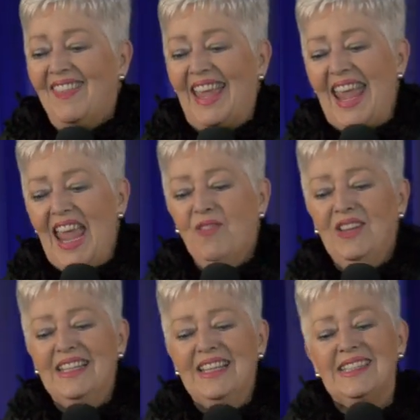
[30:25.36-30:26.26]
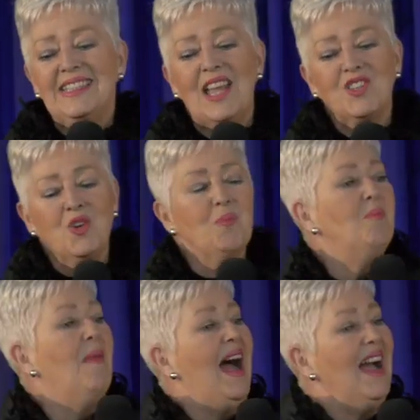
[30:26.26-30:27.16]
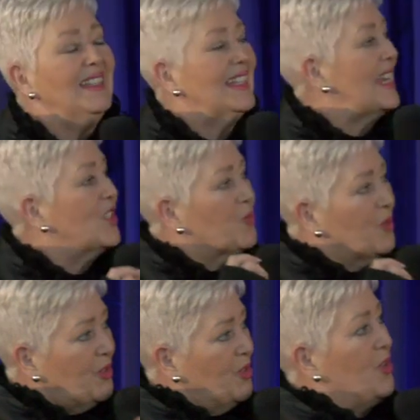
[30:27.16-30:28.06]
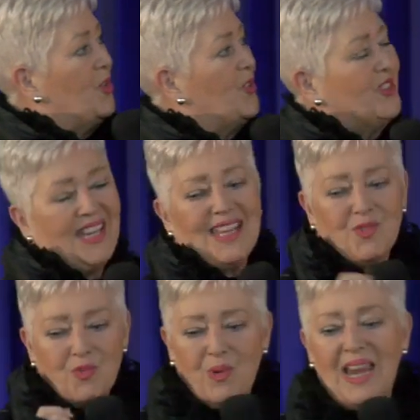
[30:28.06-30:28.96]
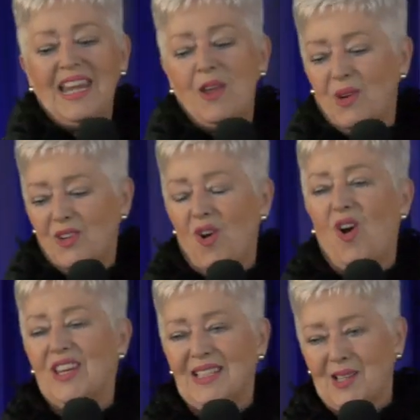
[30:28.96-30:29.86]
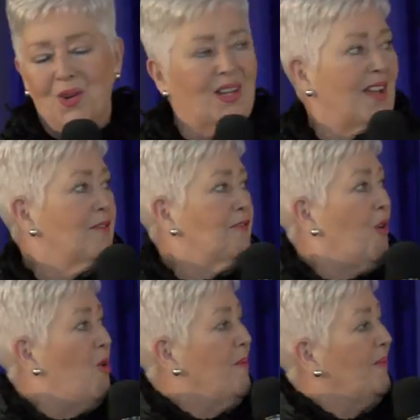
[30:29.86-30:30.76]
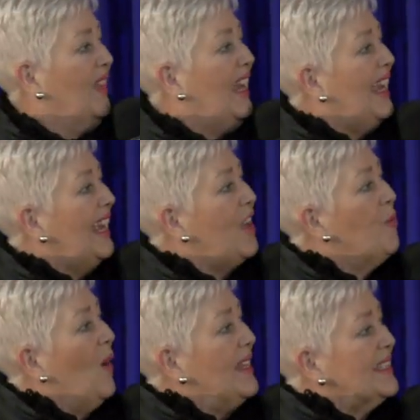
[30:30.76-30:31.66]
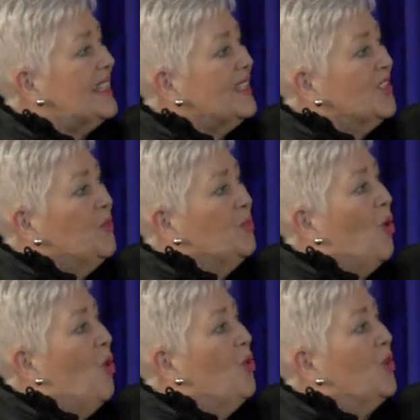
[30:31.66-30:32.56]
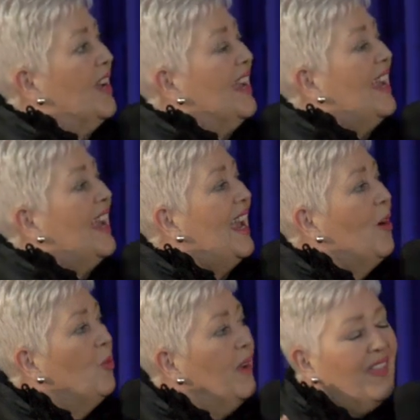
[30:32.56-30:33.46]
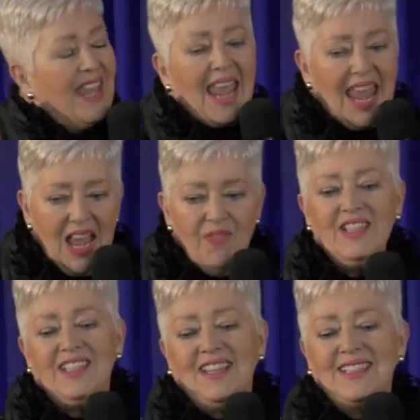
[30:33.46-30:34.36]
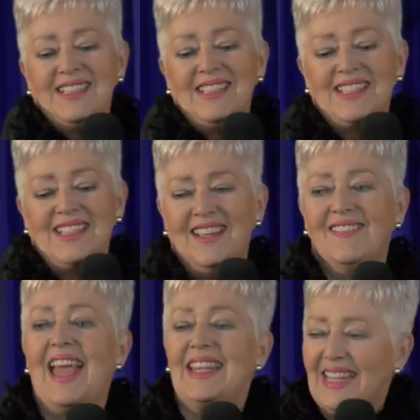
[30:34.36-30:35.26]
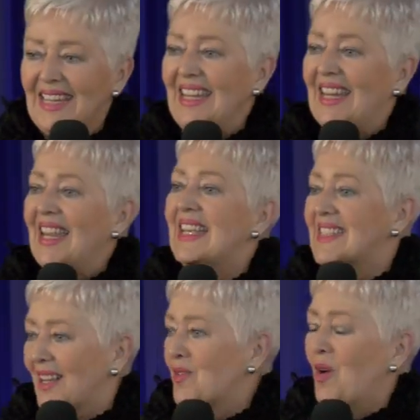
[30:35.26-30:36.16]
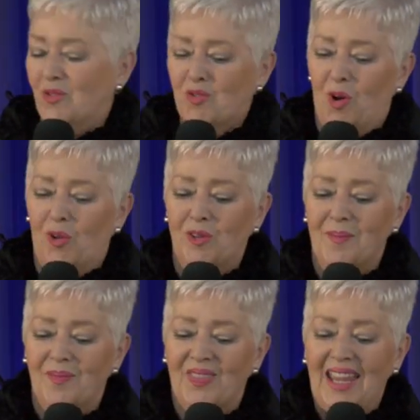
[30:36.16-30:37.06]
The evidence that your mind is renewed is really what God is looking for. He wants us to walk with the evidence that He is in control